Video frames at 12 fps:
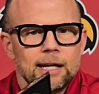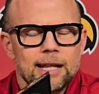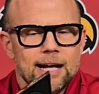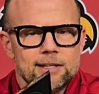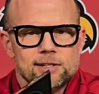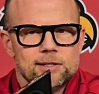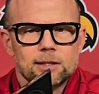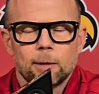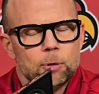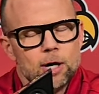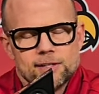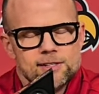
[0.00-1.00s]
And that's
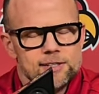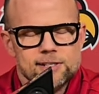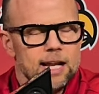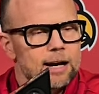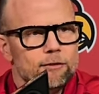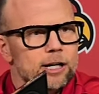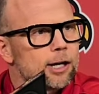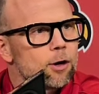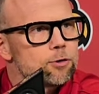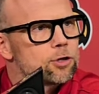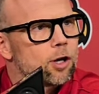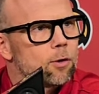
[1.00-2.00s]
a process that every
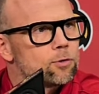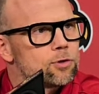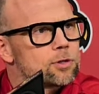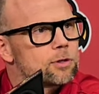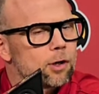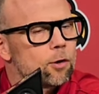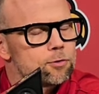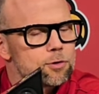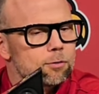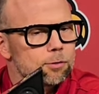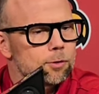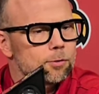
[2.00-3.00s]
coach
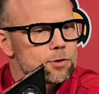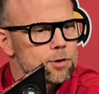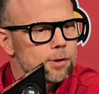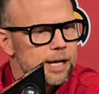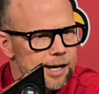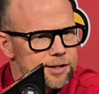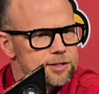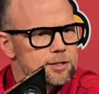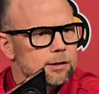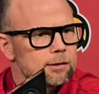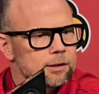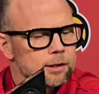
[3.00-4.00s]
goes through. So
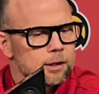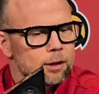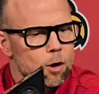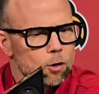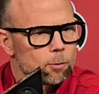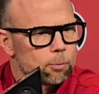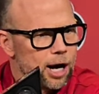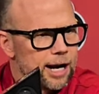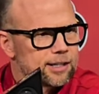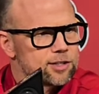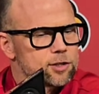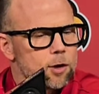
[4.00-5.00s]
yes, the longer
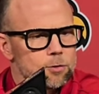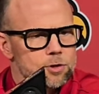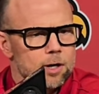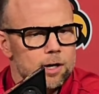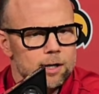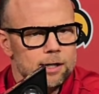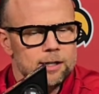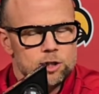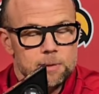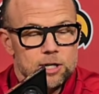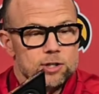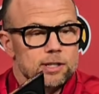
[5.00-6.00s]
practice goes on, and
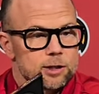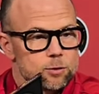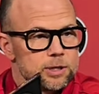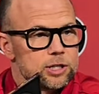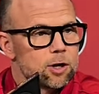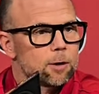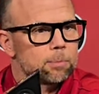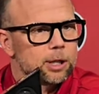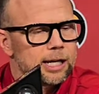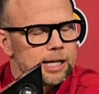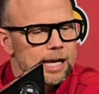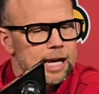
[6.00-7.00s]
especially as we start
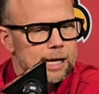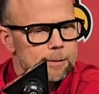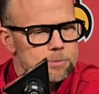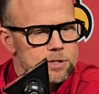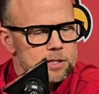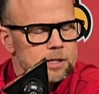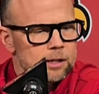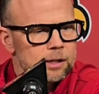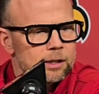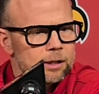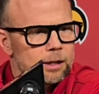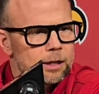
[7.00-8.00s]
playing games,
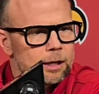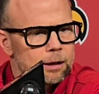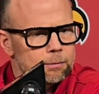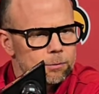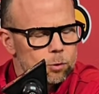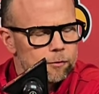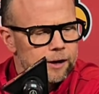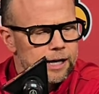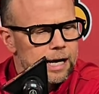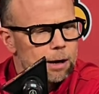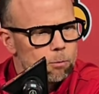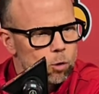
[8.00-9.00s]
we'll
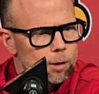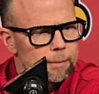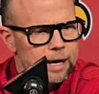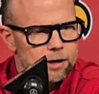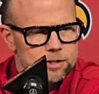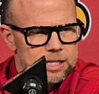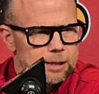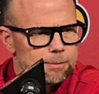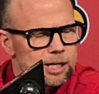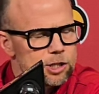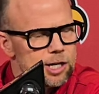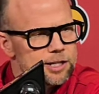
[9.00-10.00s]
find out more about our
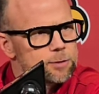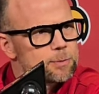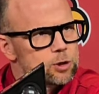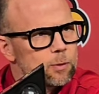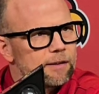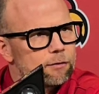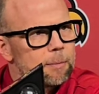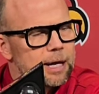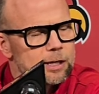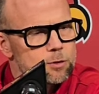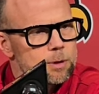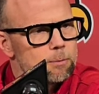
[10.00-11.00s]
team and adjustments we have to
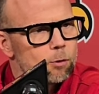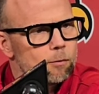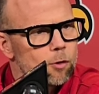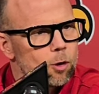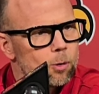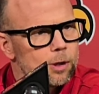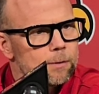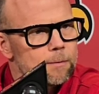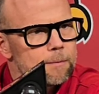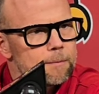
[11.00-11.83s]
make as we move forward.